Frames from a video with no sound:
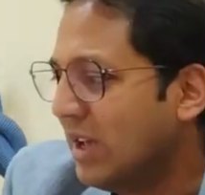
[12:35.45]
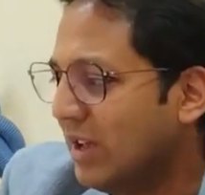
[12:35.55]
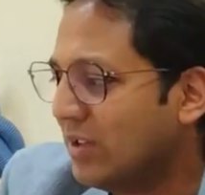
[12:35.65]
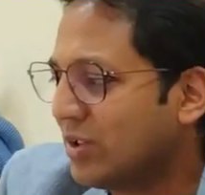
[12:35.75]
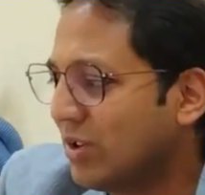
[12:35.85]

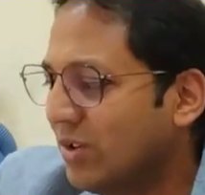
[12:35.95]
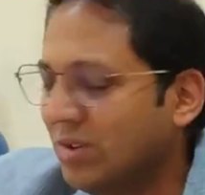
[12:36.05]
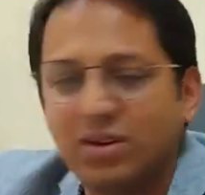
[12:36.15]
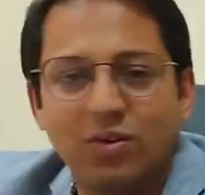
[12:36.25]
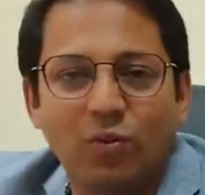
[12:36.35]

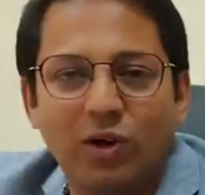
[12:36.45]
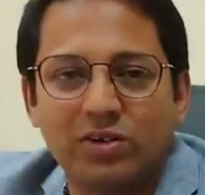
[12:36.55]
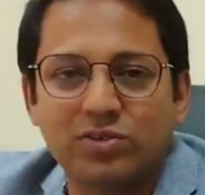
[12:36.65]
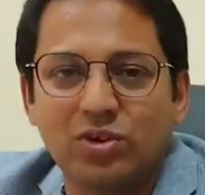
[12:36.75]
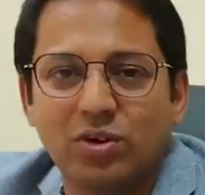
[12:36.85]
Asian
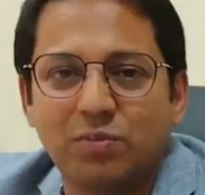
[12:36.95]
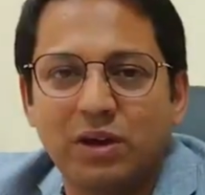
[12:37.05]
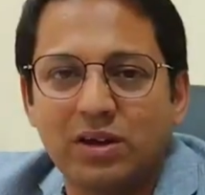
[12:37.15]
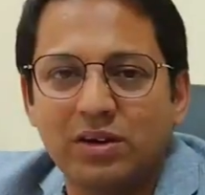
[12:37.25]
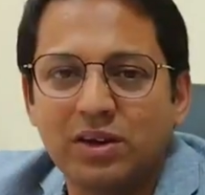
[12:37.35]
workshop,
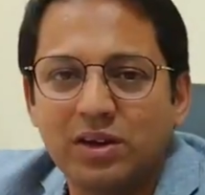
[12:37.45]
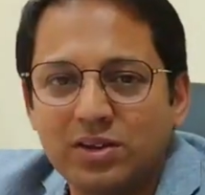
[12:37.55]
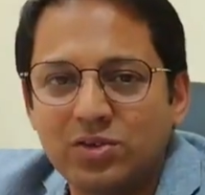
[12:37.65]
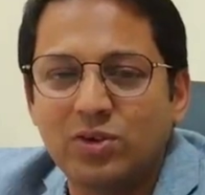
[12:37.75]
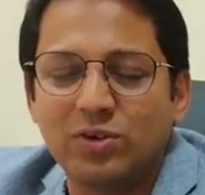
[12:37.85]
and
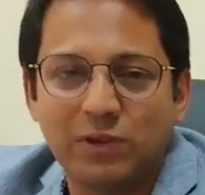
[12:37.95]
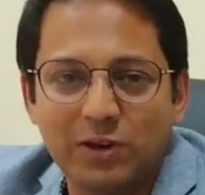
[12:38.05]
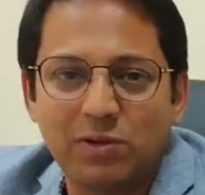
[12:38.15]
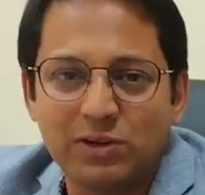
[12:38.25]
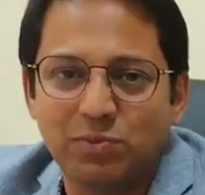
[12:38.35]
she was
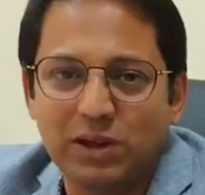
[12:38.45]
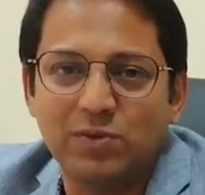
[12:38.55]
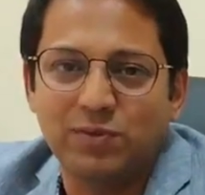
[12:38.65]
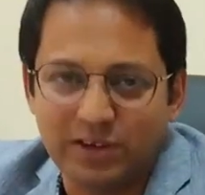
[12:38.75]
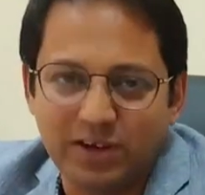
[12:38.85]
very much
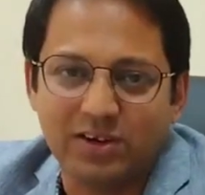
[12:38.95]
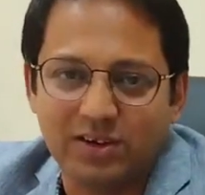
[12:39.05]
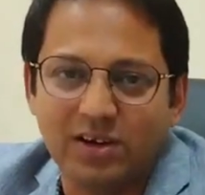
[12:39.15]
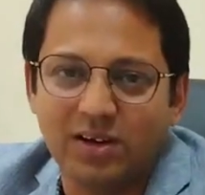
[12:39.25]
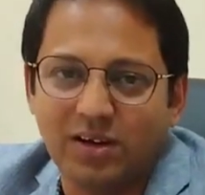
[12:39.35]
benefited
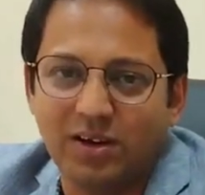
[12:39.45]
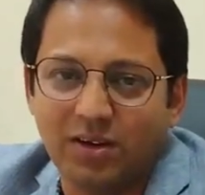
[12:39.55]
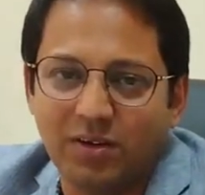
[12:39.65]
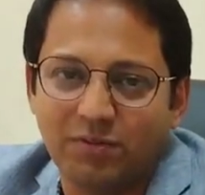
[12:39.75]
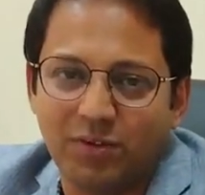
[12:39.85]

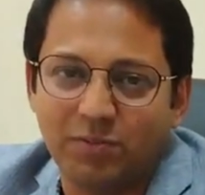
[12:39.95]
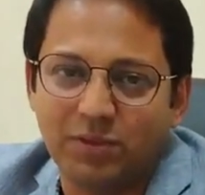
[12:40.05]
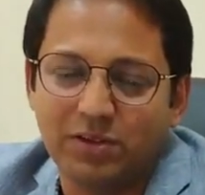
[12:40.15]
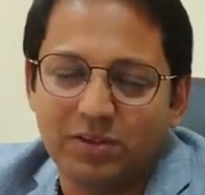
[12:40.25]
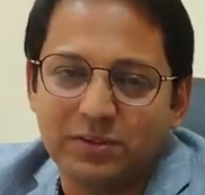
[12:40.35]
from
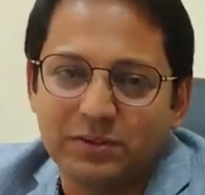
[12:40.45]
it.